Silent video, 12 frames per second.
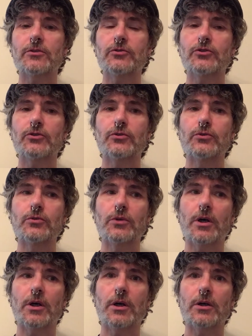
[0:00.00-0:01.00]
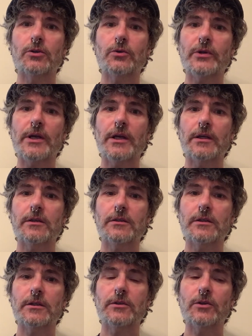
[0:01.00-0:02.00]
to create
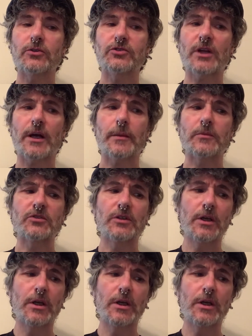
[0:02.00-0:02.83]
in those times.